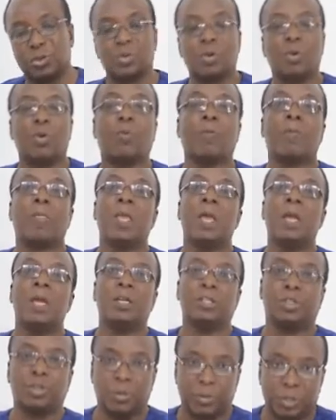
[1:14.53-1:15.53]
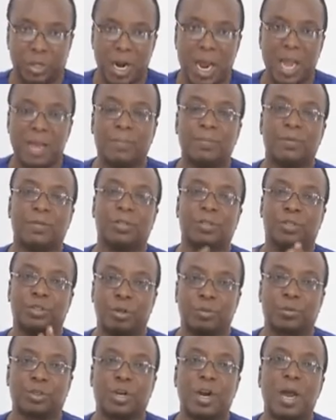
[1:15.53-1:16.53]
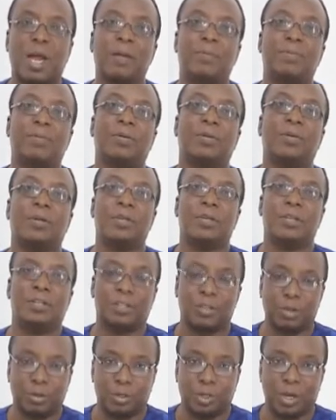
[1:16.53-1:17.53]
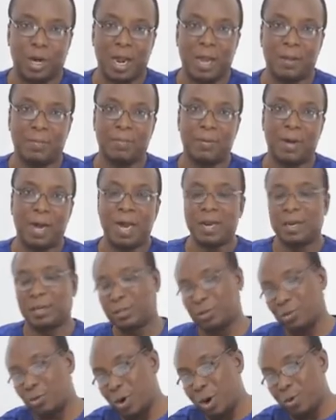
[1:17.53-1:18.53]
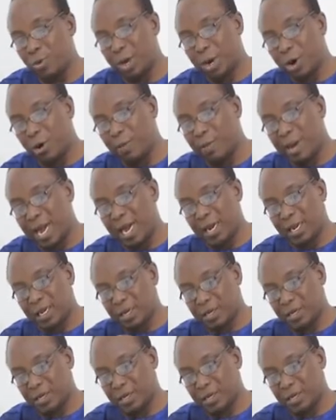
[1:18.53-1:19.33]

So subscribe, subscribe, subscribe. And so when we come back,